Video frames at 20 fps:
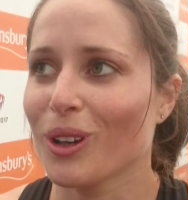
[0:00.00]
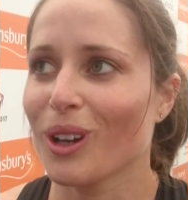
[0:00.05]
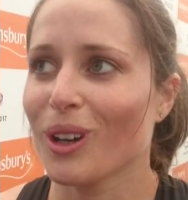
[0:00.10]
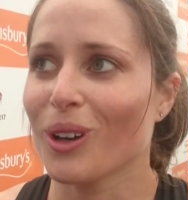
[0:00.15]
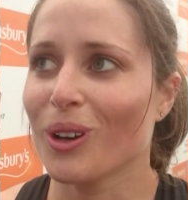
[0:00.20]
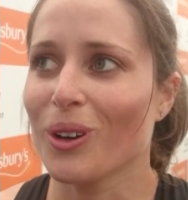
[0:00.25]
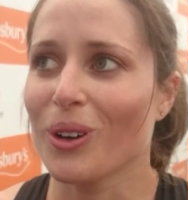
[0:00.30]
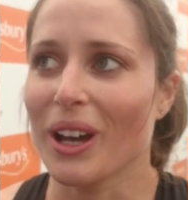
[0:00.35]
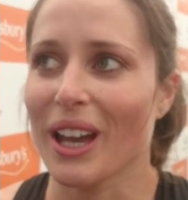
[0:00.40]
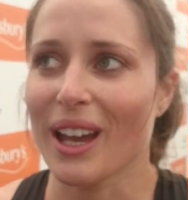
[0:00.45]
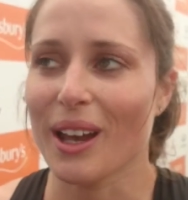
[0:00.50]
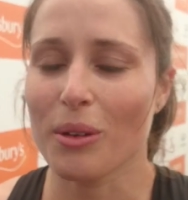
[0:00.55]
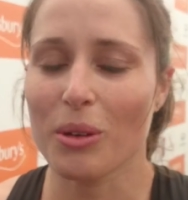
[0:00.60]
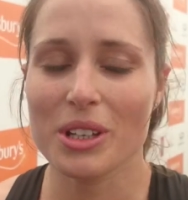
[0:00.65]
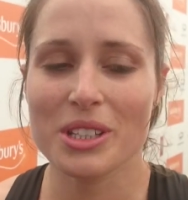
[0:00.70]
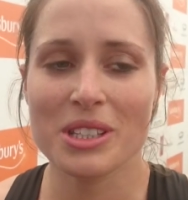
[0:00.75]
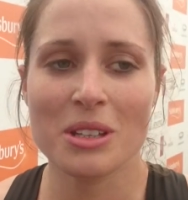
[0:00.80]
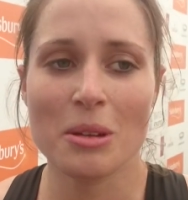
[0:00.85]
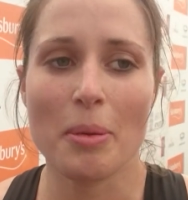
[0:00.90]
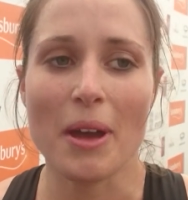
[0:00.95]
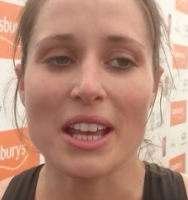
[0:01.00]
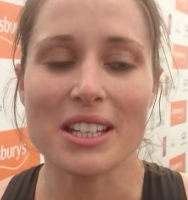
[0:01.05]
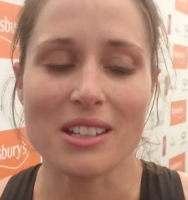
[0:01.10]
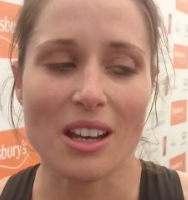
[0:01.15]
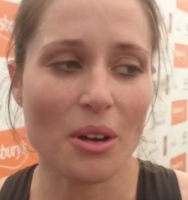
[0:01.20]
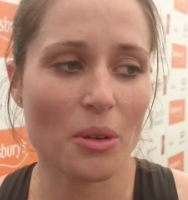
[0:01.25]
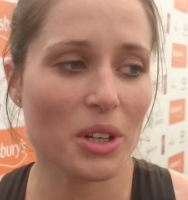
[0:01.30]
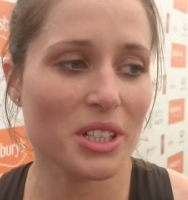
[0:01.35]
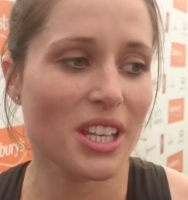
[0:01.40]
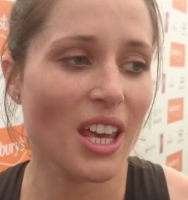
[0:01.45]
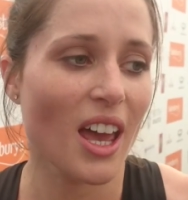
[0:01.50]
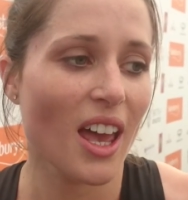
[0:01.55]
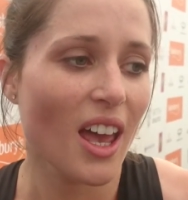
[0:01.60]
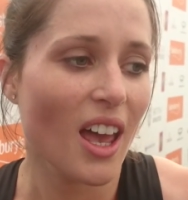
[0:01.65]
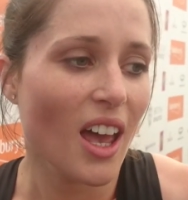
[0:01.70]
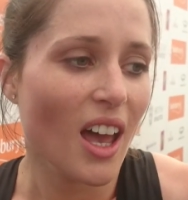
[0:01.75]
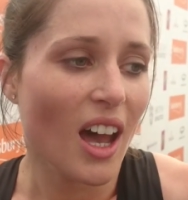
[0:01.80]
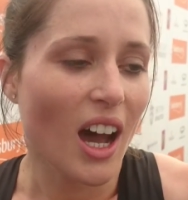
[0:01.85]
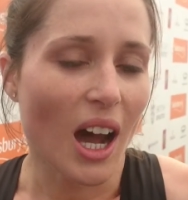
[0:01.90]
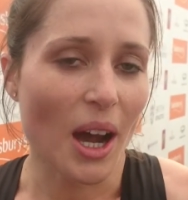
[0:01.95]
It wasn't the best.
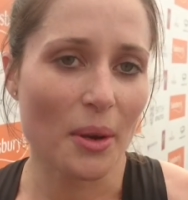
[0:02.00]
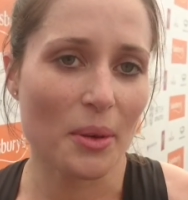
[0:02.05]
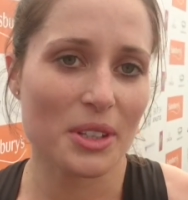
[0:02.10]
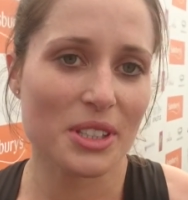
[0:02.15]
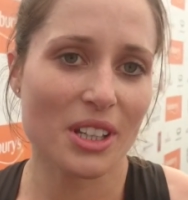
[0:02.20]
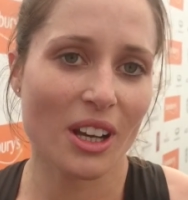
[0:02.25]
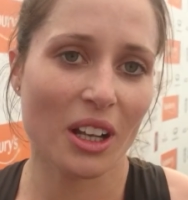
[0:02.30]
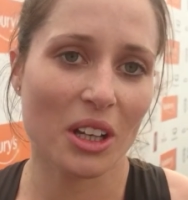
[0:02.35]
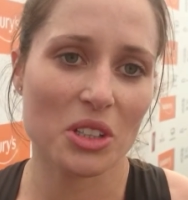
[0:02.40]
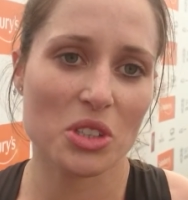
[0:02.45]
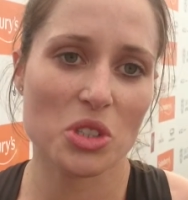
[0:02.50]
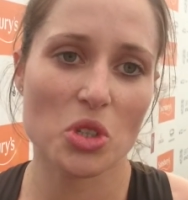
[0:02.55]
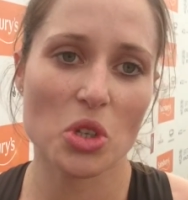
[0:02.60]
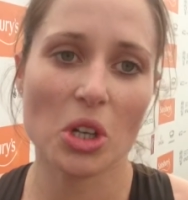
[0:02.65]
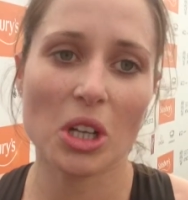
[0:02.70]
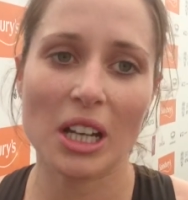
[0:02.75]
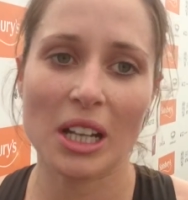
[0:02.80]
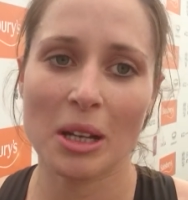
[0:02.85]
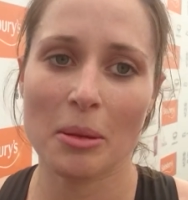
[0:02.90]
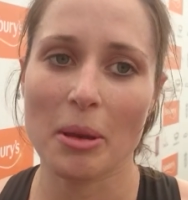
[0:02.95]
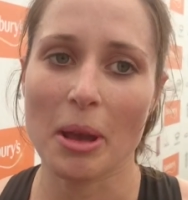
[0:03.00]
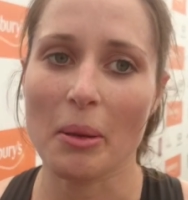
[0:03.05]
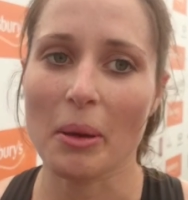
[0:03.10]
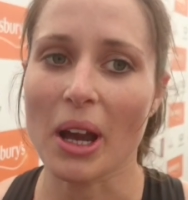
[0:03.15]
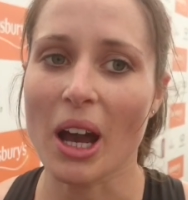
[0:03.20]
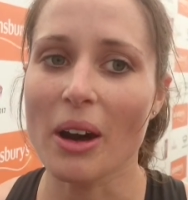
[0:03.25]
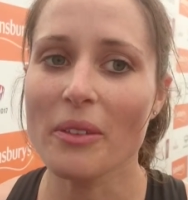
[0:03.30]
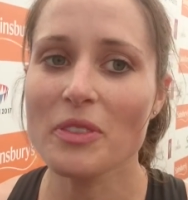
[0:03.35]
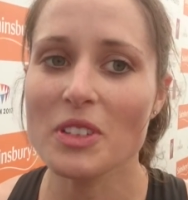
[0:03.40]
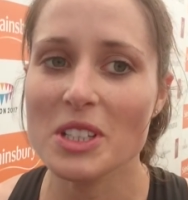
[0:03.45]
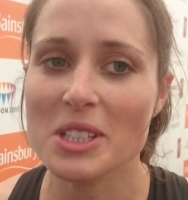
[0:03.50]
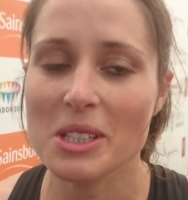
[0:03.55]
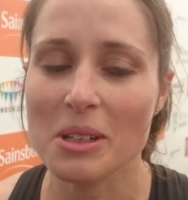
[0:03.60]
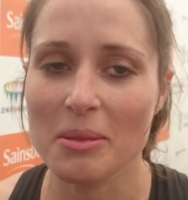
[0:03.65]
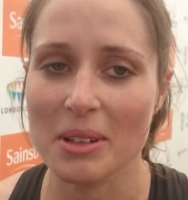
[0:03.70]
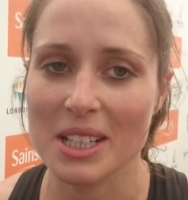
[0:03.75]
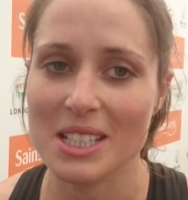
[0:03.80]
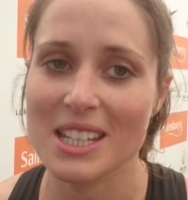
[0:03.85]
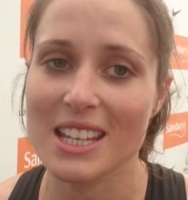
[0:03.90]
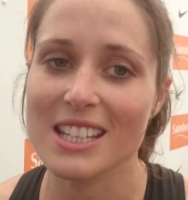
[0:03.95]
I was kind of struggling a bit with confidence
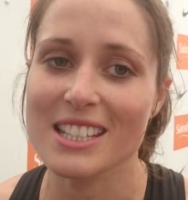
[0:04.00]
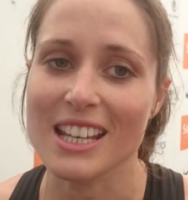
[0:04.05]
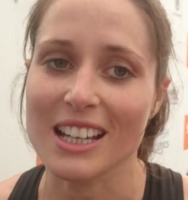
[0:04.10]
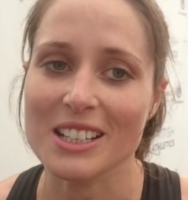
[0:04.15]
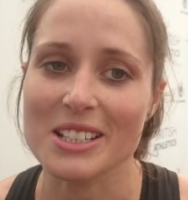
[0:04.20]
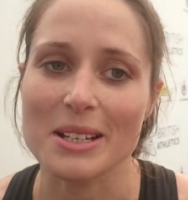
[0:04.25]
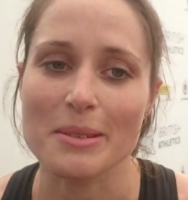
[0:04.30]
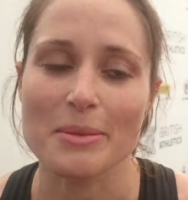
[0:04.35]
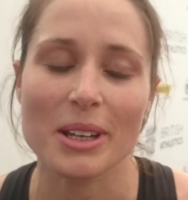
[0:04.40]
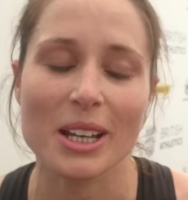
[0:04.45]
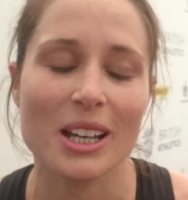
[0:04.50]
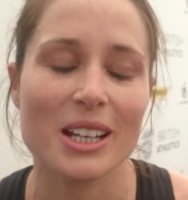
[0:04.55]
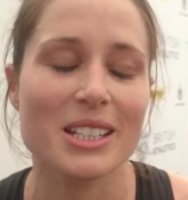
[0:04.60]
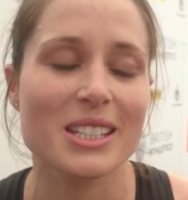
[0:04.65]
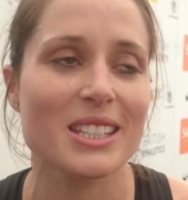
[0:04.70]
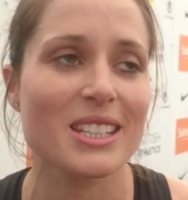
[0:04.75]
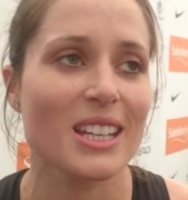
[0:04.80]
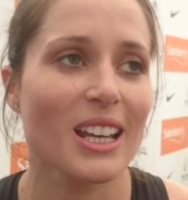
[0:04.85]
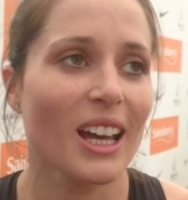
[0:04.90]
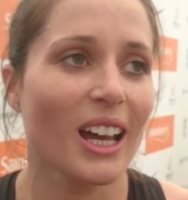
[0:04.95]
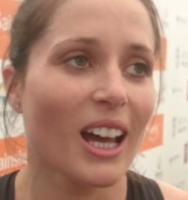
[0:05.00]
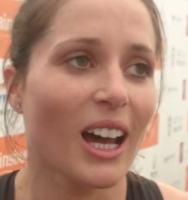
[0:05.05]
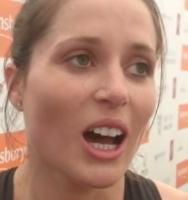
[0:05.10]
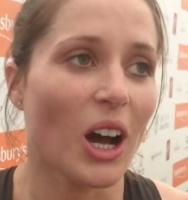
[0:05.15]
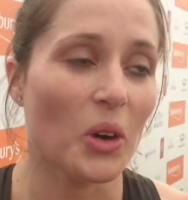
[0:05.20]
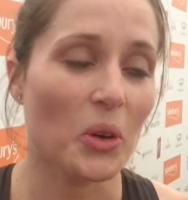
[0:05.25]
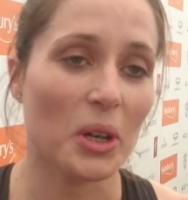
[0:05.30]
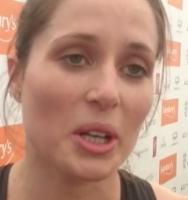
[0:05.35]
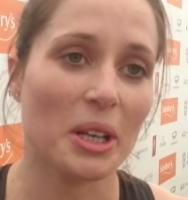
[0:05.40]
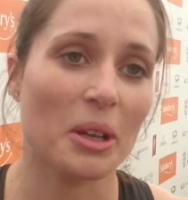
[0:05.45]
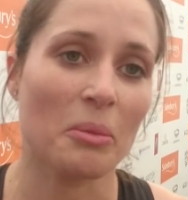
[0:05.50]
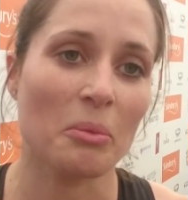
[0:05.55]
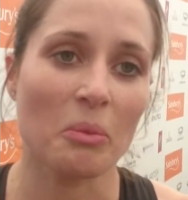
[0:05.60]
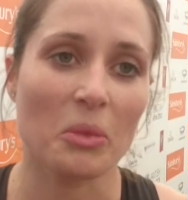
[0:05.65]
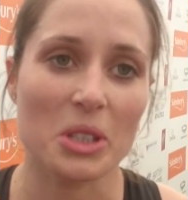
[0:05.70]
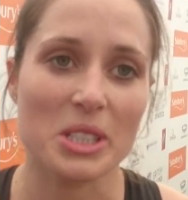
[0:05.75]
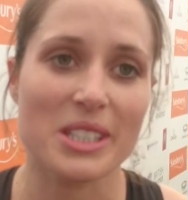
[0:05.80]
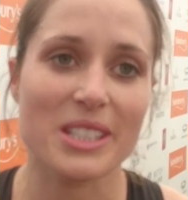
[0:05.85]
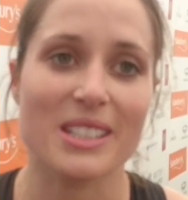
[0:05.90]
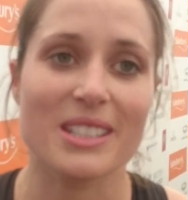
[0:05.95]
coming into this, actually, because Ordingham
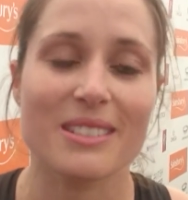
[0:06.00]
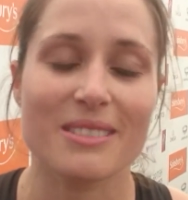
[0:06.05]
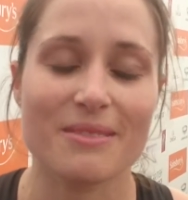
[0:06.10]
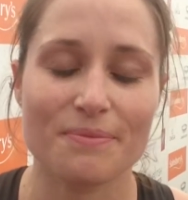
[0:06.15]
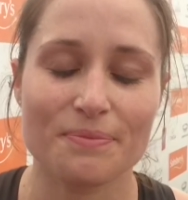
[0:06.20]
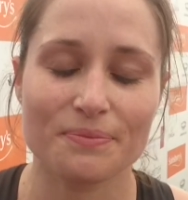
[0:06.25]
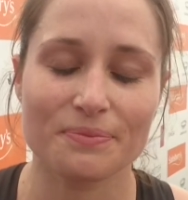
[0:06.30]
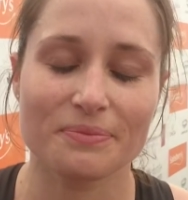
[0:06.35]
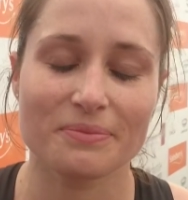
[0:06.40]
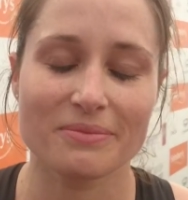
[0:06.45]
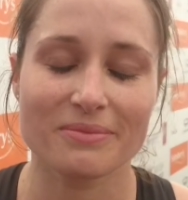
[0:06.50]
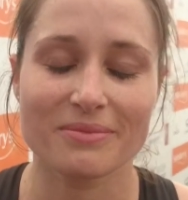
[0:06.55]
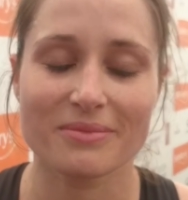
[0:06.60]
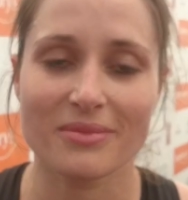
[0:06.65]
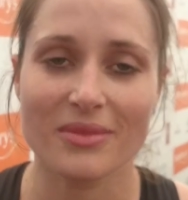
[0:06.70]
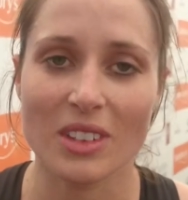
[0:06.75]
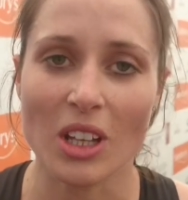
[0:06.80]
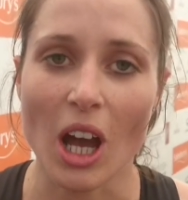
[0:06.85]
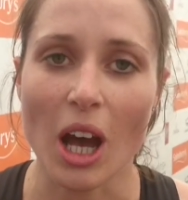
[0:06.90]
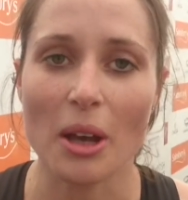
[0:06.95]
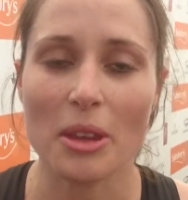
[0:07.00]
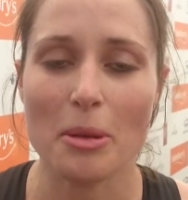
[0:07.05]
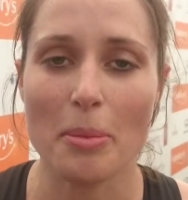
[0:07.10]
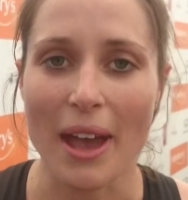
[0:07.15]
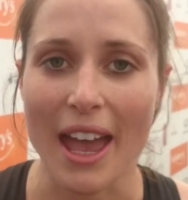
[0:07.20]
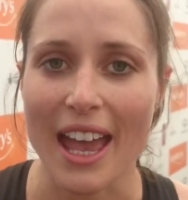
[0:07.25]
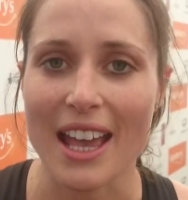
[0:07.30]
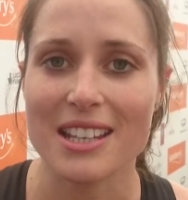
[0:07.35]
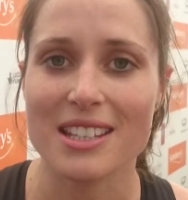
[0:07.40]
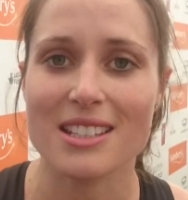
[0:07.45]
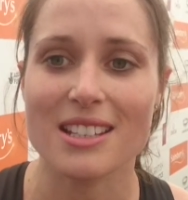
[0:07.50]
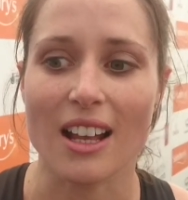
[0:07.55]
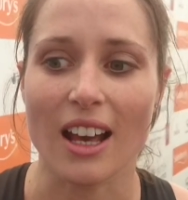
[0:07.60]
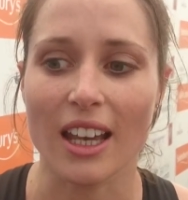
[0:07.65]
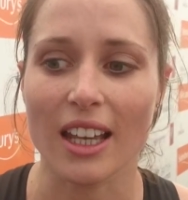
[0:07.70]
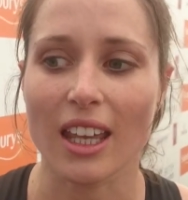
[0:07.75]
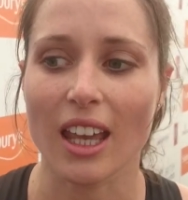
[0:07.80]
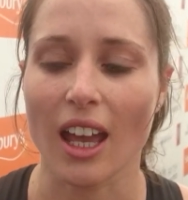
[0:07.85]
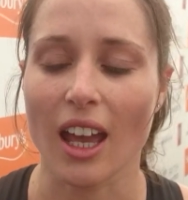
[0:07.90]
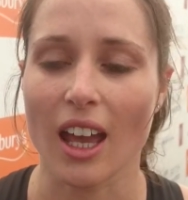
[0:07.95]
was not the best,
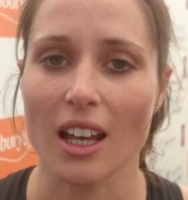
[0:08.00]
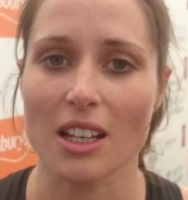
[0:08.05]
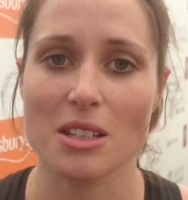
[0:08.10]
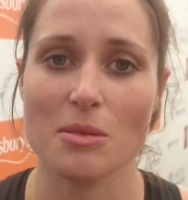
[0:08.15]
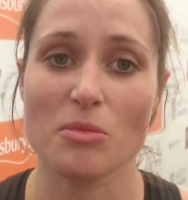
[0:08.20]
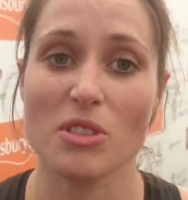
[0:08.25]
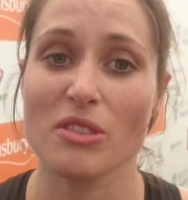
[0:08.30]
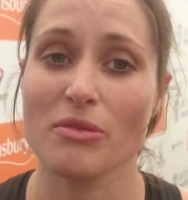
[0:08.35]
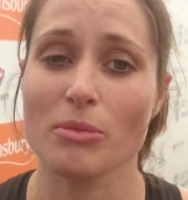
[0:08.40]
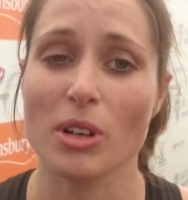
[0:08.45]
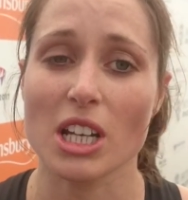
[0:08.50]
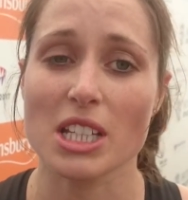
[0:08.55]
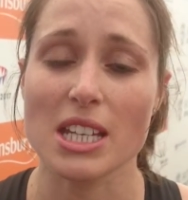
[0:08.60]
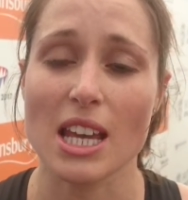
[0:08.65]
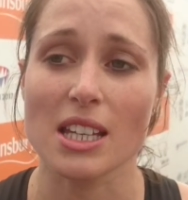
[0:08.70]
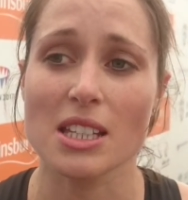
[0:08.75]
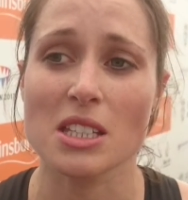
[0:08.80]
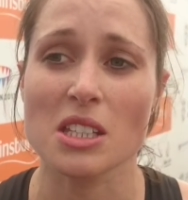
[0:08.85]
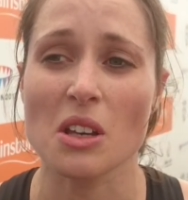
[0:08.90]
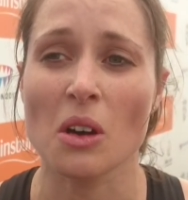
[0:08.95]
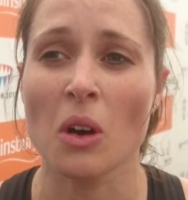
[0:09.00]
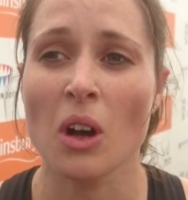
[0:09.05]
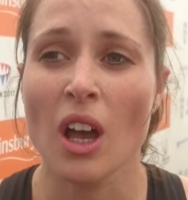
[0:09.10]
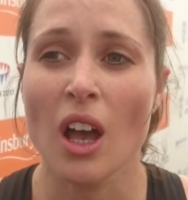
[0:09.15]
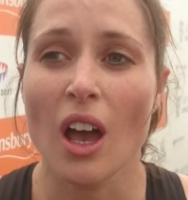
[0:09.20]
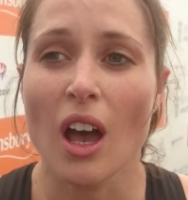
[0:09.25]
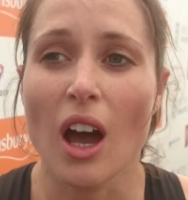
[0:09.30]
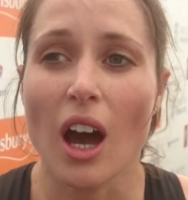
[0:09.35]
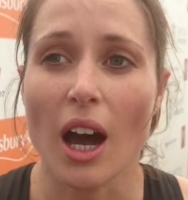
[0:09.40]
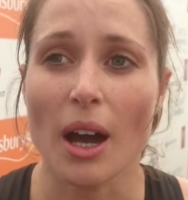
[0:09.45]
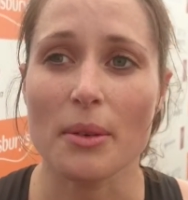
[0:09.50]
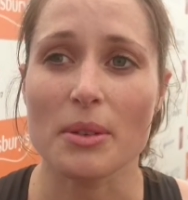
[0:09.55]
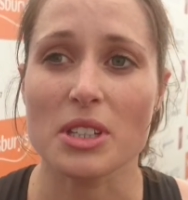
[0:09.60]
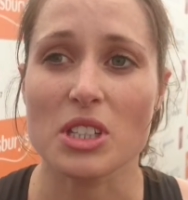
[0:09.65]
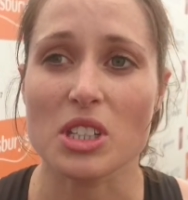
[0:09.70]
like, didn't even break 10, so I